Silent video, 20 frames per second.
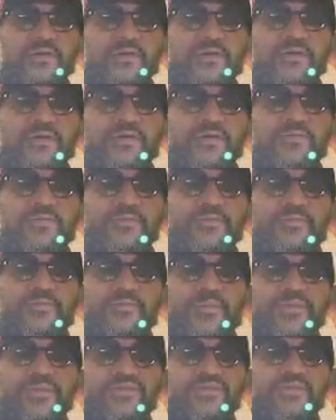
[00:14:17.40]

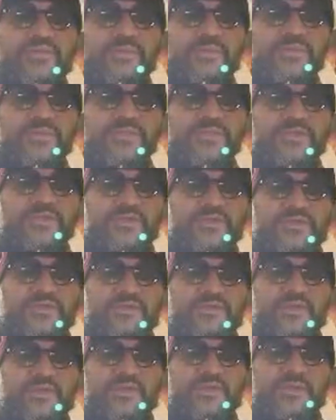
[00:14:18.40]
precipitated
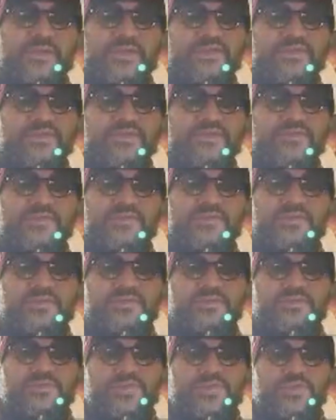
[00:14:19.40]
a
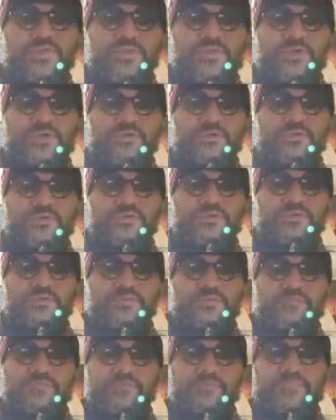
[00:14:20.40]
crisis in his
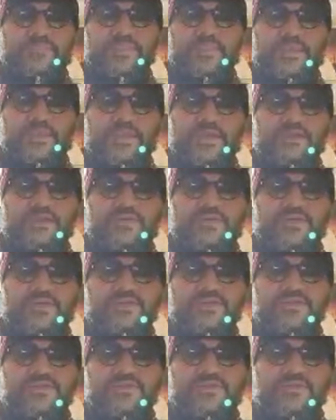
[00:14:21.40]
thought.
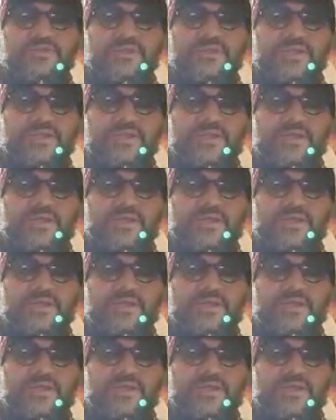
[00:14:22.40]
At first